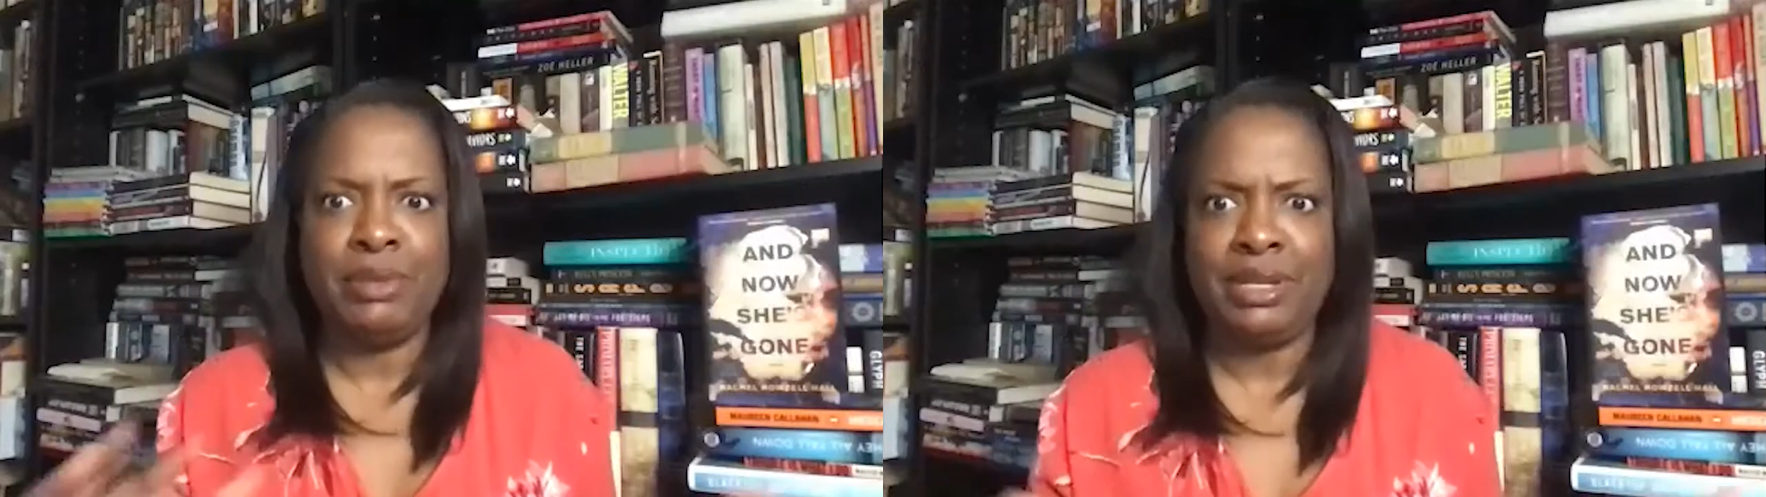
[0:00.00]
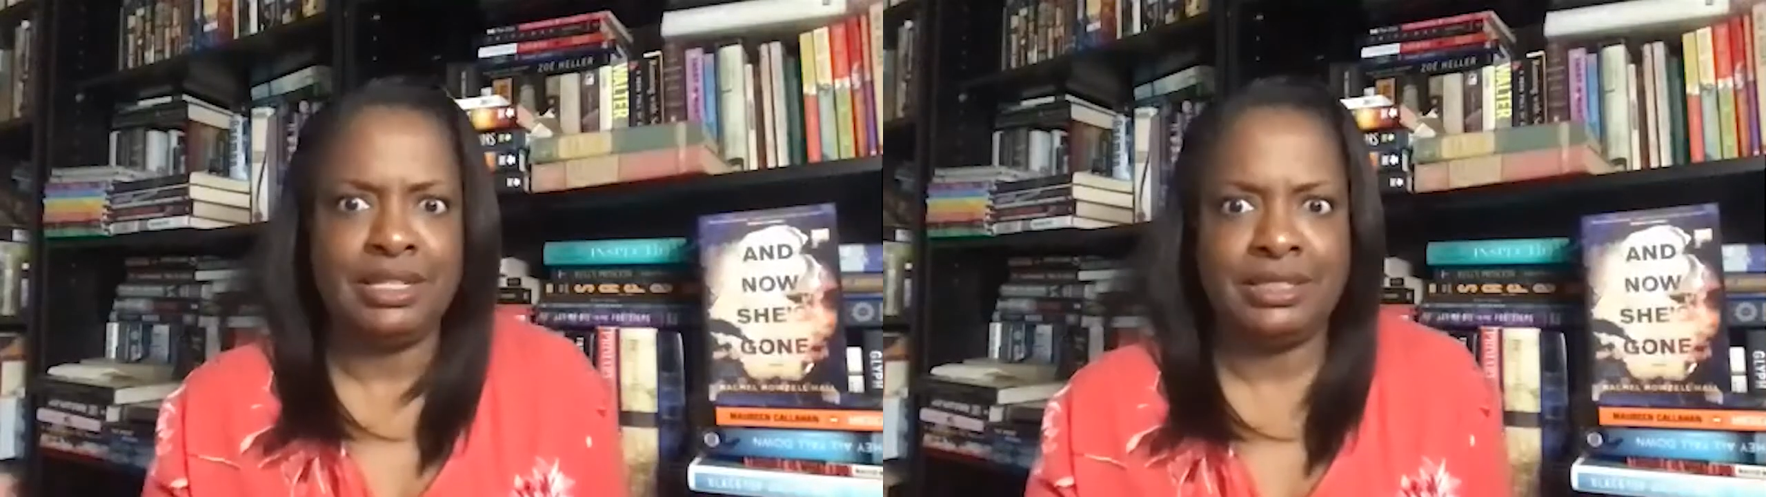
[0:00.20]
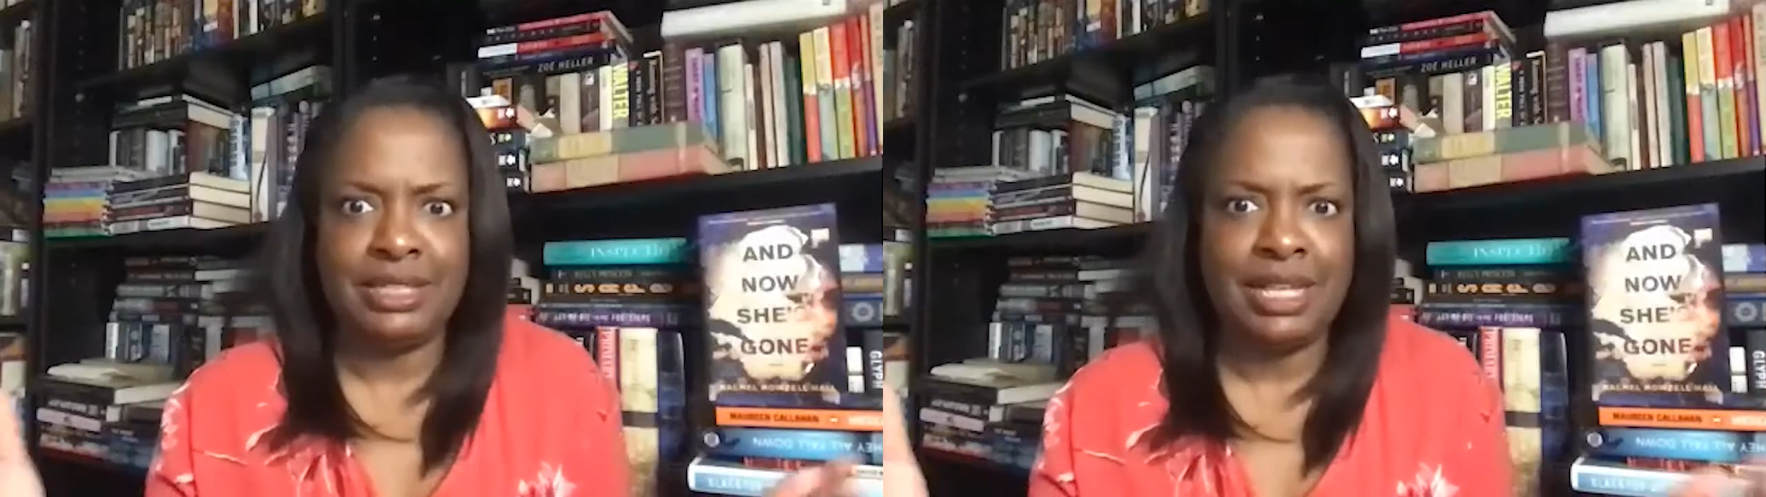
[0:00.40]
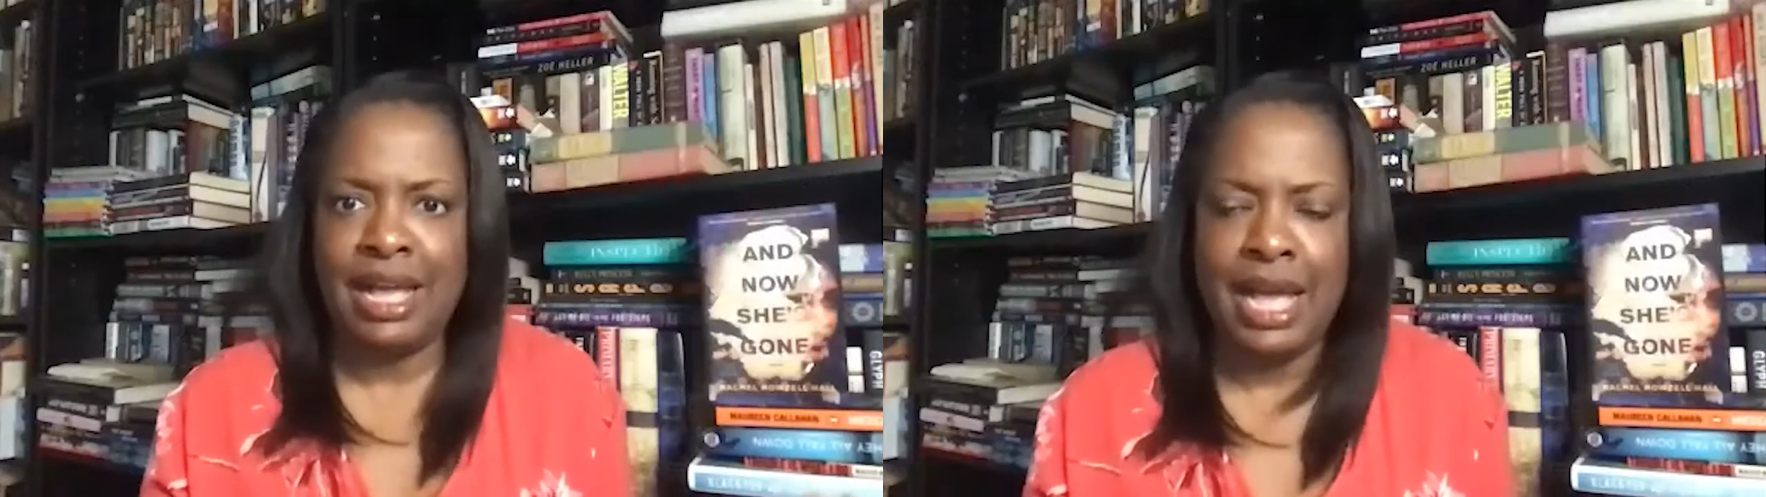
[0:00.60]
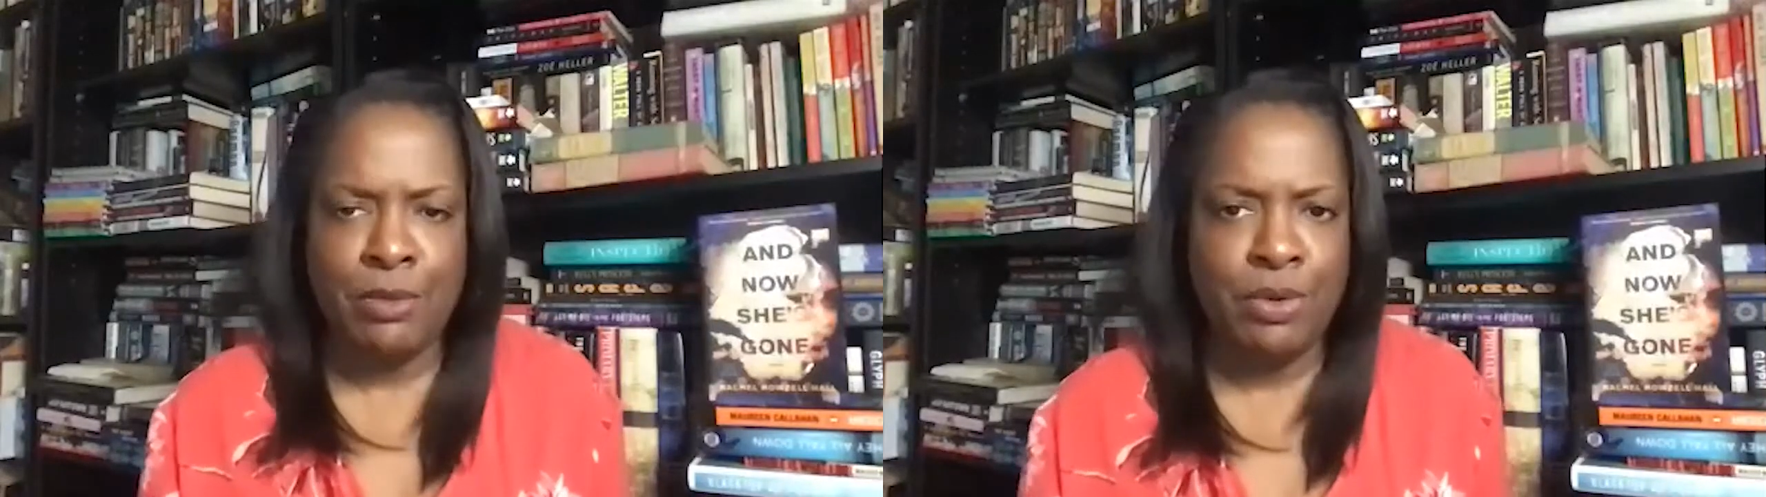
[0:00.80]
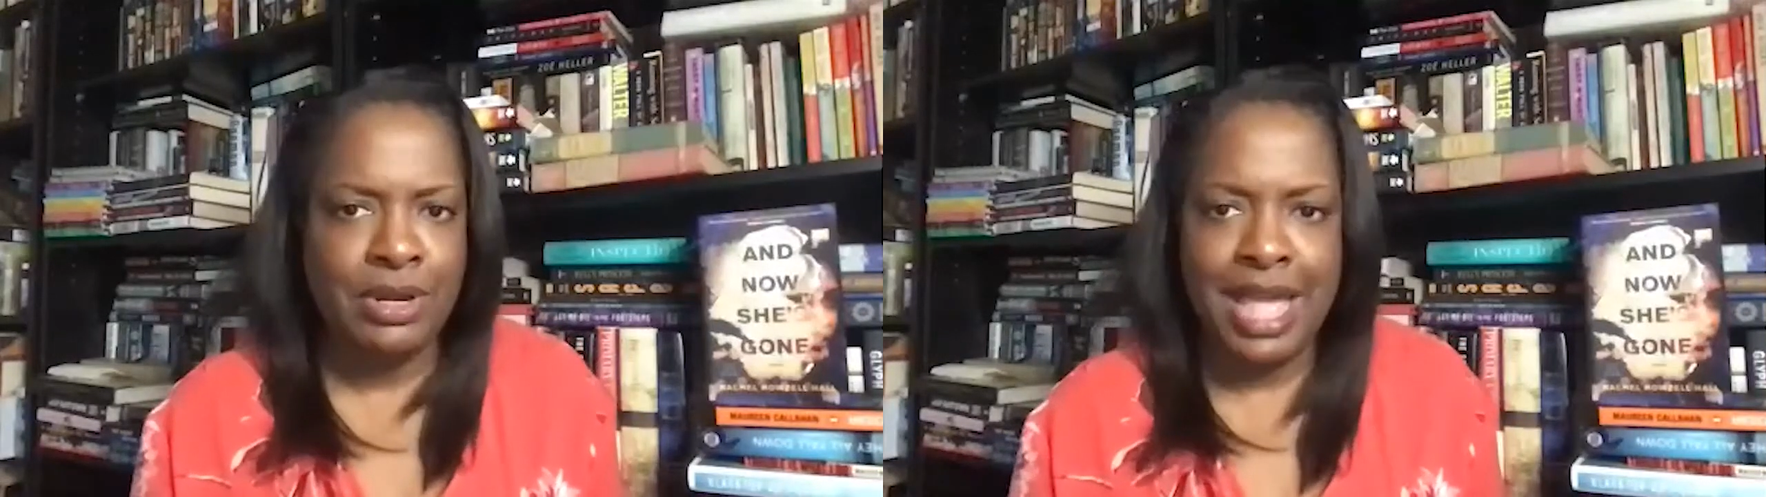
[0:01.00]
because I wouldn't